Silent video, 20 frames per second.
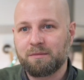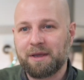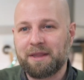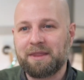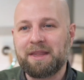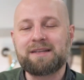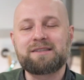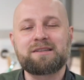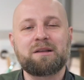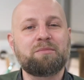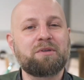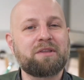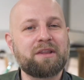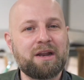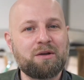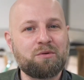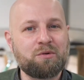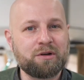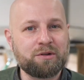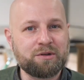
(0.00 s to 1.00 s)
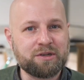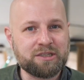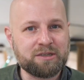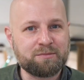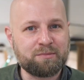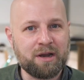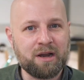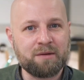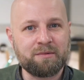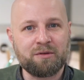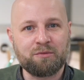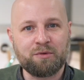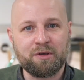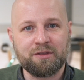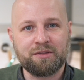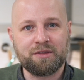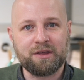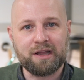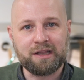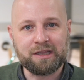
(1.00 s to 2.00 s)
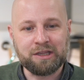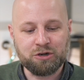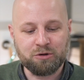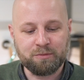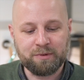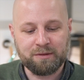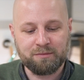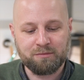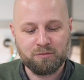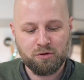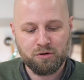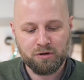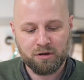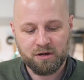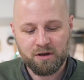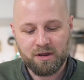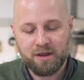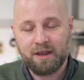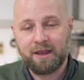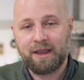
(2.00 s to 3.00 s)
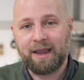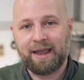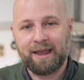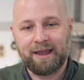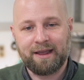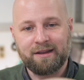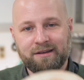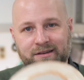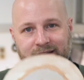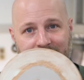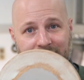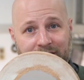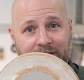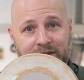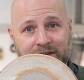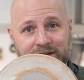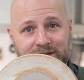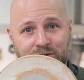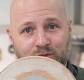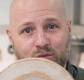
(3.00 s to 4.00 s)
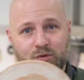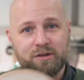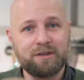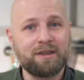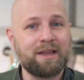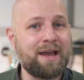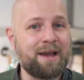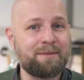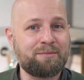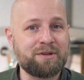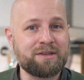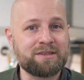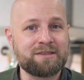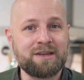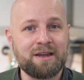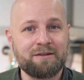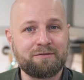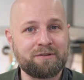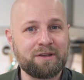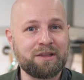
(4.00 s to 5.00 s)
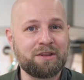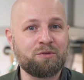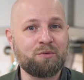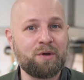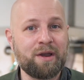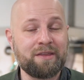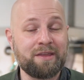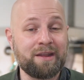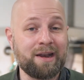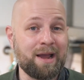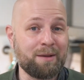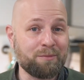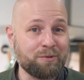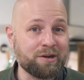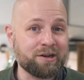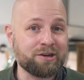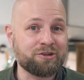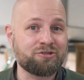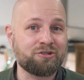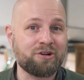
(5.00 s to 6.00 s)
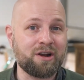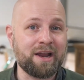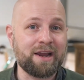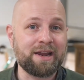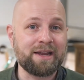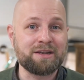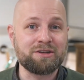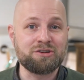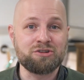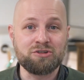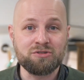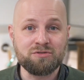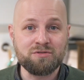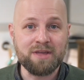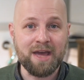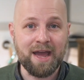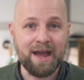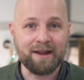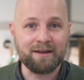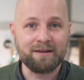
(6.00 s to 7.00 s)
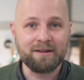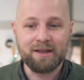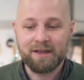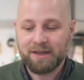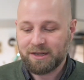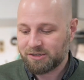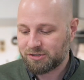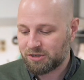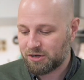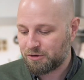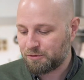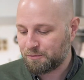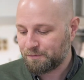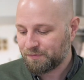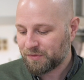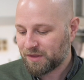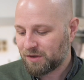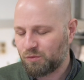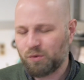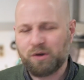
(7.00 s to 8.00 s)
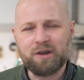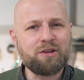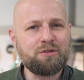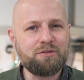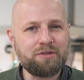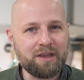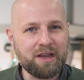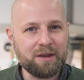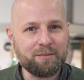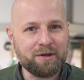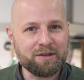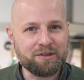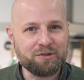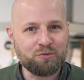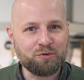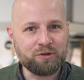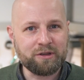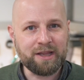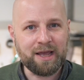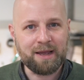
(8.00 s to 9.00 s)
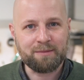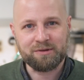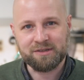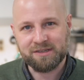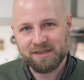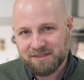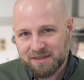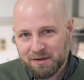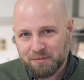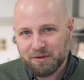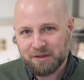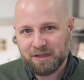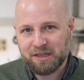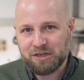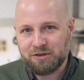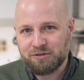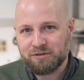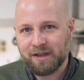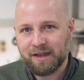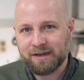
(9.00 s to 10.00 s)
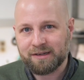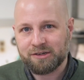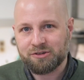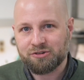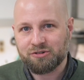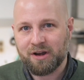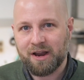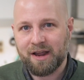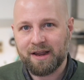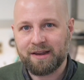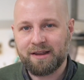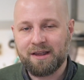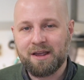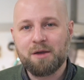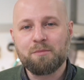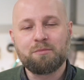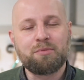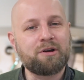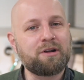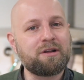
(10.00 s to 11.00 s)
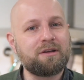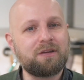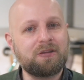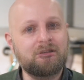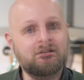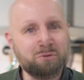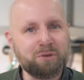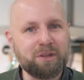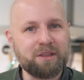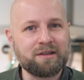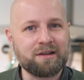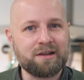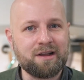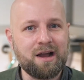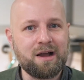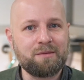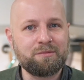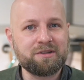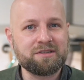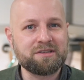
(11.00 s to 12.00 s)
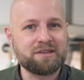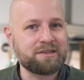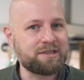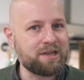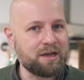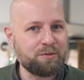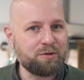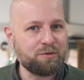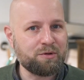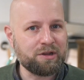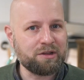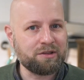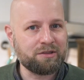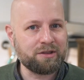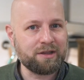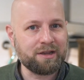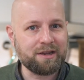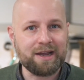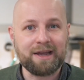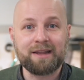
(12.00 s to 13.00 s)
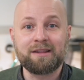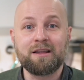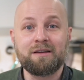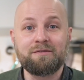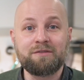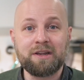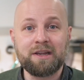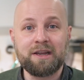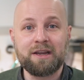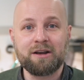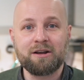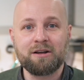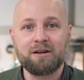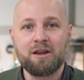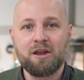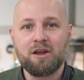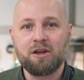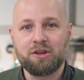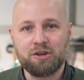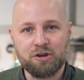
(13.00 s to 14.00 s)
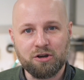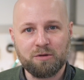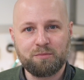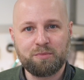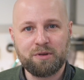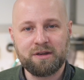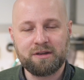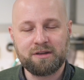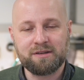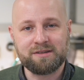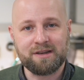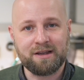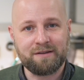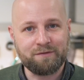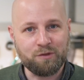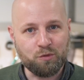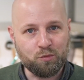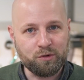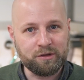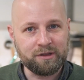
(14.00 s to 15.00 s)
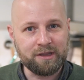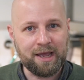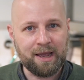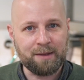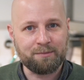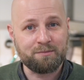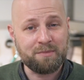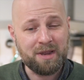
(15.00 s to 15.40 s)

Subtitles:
And that's something that I want to experiment with a little bit more, and this wood lap is definitely the way that I'm going to try and do that. So what do you think about the wood lap? Is this something that you'd like to try? Put a note in the comments and tell me what you think. I'd love to hear your opinions on the wood lap.